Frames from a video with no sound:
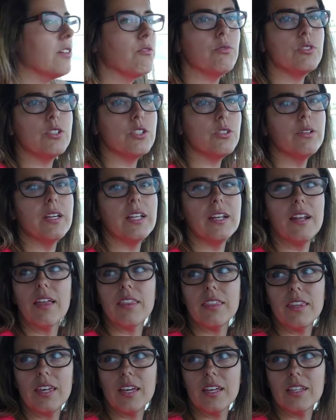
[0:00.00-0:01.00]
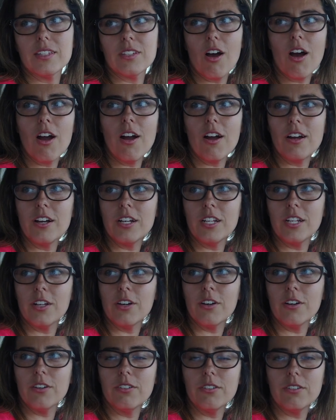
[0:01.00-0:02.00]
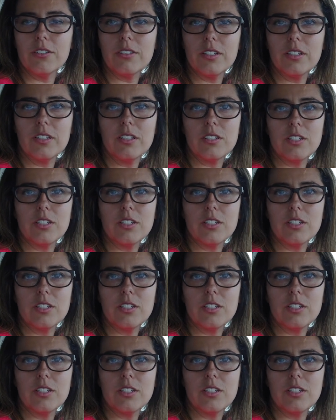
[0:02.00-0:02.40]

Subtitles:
like doing nothing is hard, you know,